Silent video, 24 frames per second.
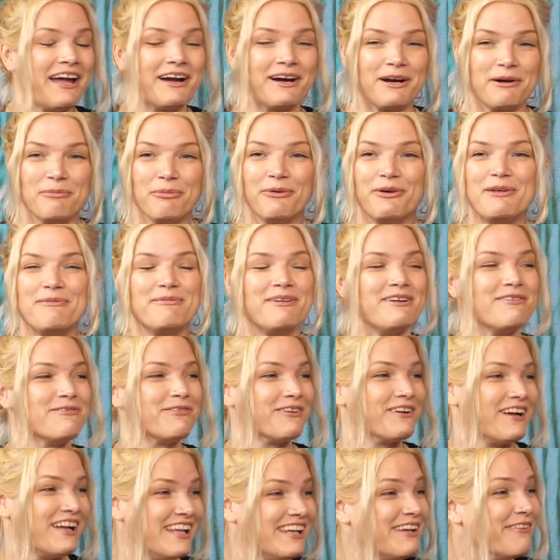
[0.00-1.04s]
appointment
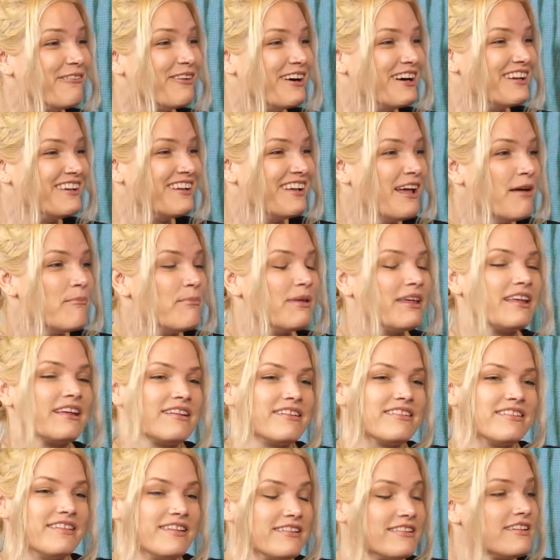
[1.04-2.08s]
for anyone,
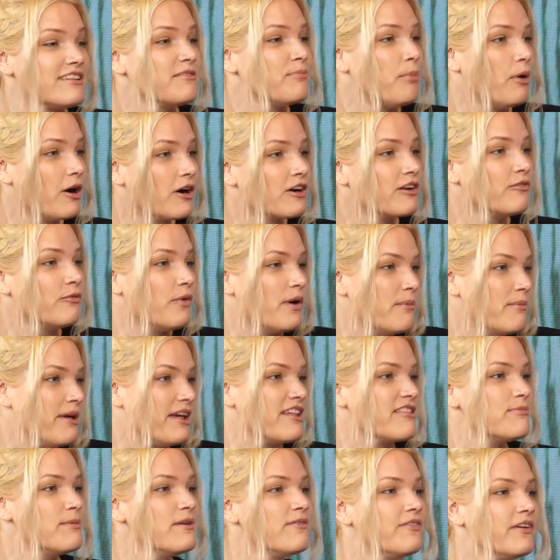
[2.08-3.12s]
because this is part of what
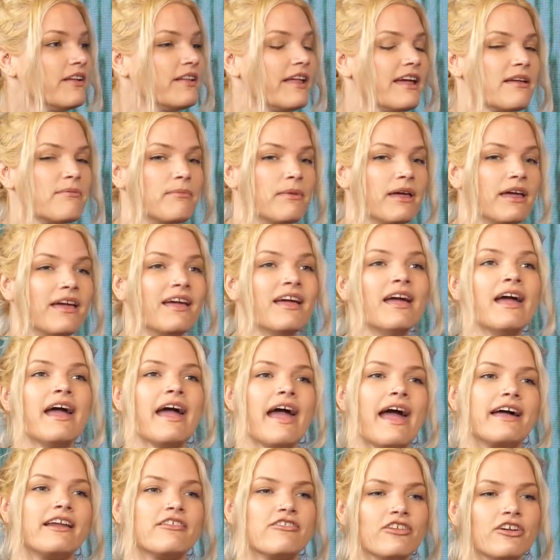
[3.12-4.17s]
makes me feel like me.
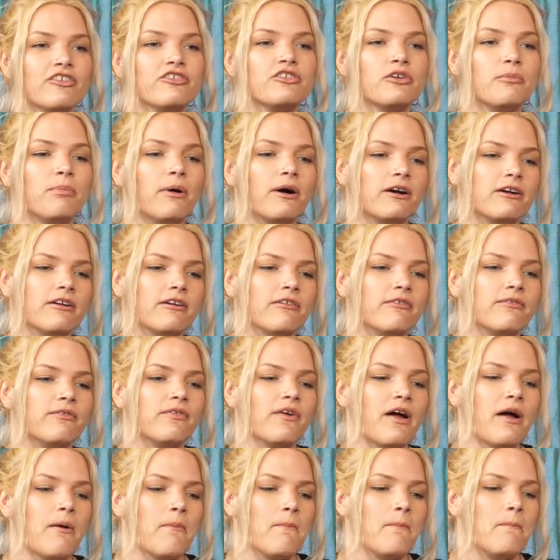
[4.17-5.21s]
And it's also part of
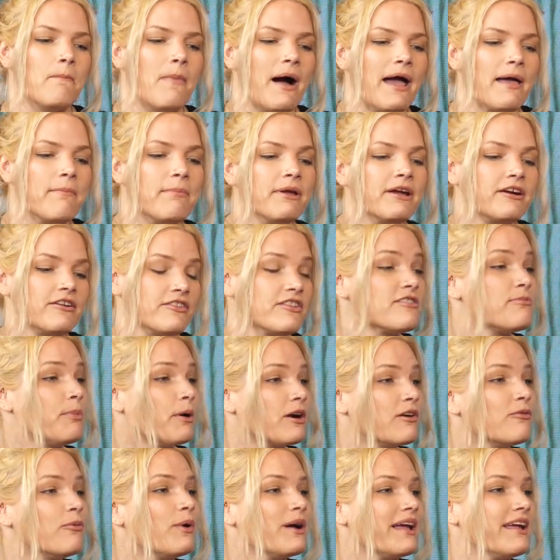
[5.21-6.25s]
my appearance is part
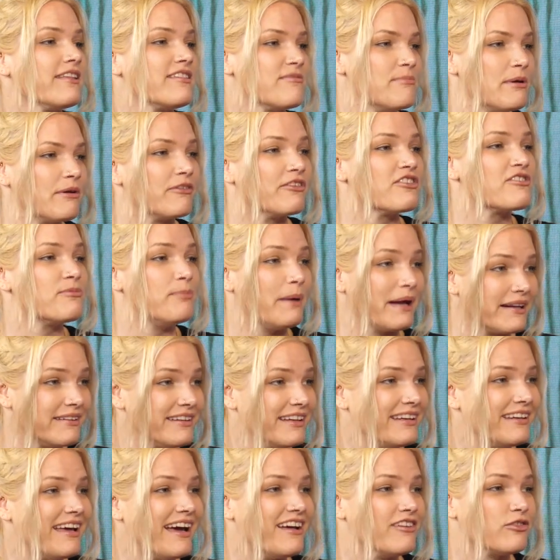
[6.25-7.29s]
of what gets me
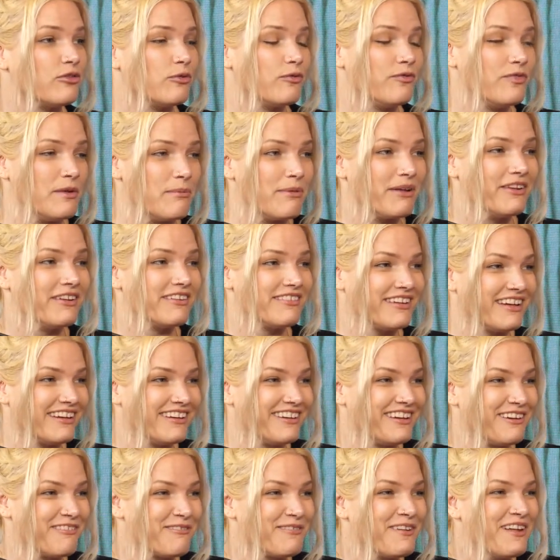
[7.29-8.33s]
respected as a female
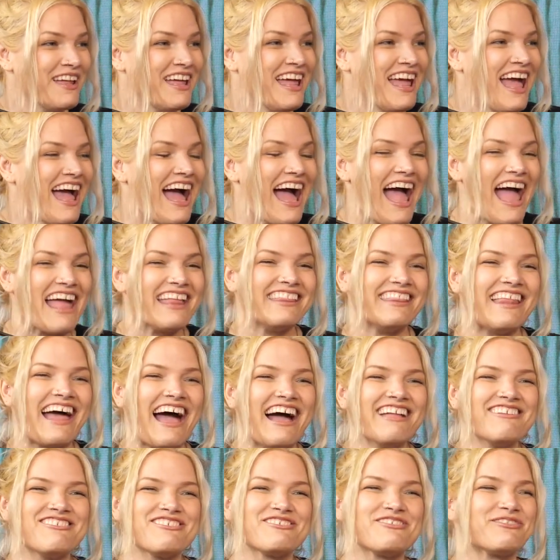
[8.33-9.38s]
executive. And
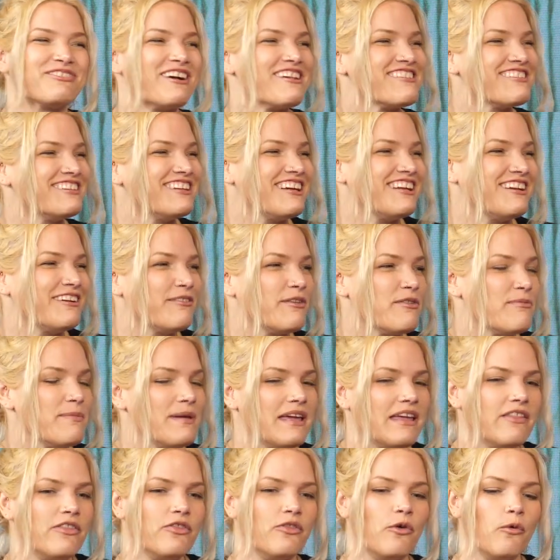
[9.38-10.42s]
that just resonated with
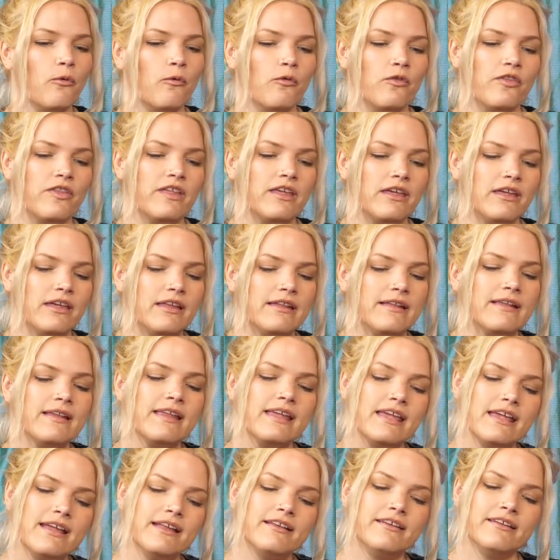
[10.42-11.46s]
me. The
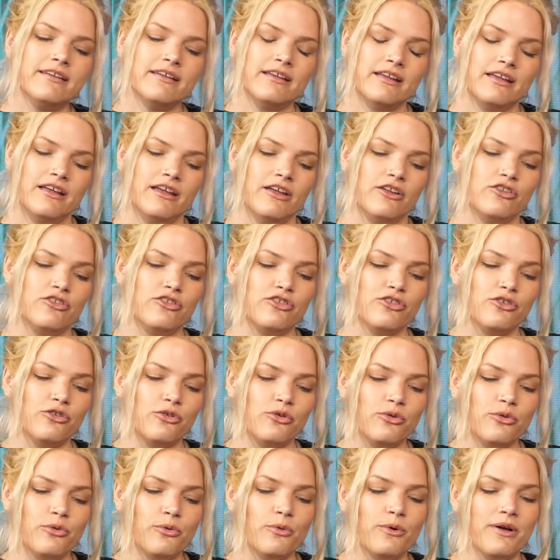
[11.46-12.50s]
need
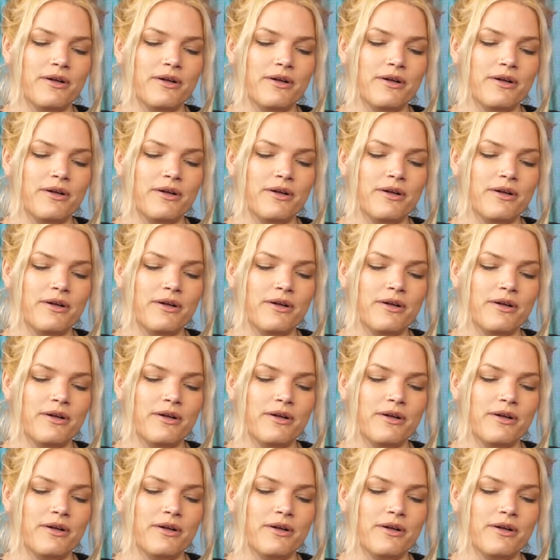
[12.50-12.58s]
to